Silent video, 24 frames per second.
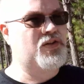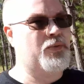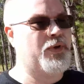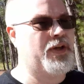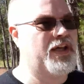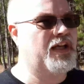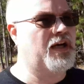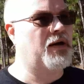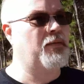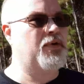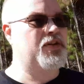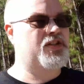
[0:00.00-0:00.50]
week
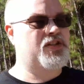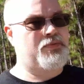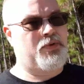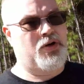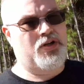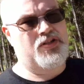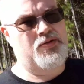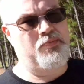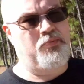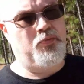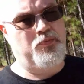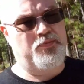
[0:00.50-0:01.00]
and I'm going to
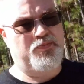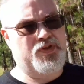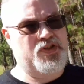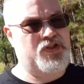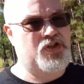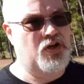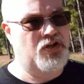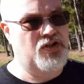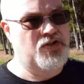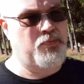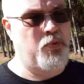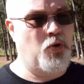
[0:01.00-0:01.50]
start,
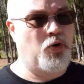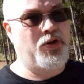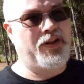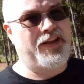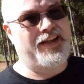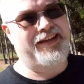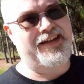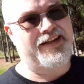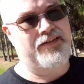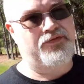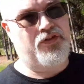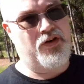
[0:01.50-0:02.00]
start
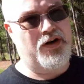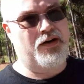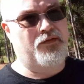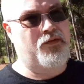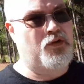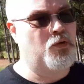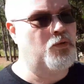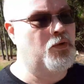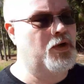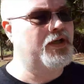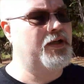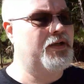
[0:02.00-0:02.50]
spoiling it for
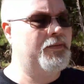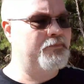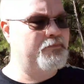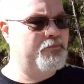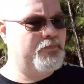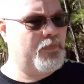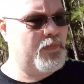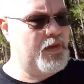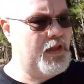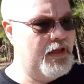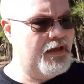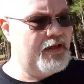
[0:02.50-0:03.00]
everyone.
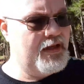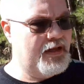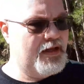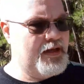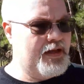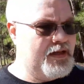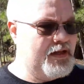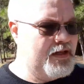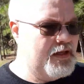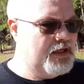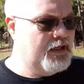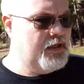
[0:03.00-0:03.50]

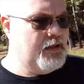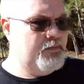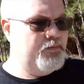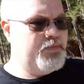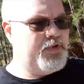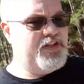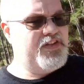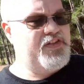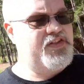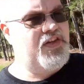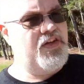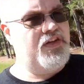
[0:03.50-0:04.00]

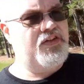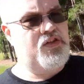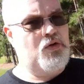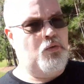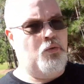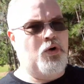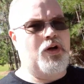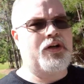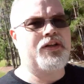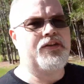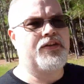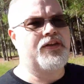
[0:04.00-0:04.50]
But in season
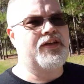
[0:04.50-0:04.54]
one,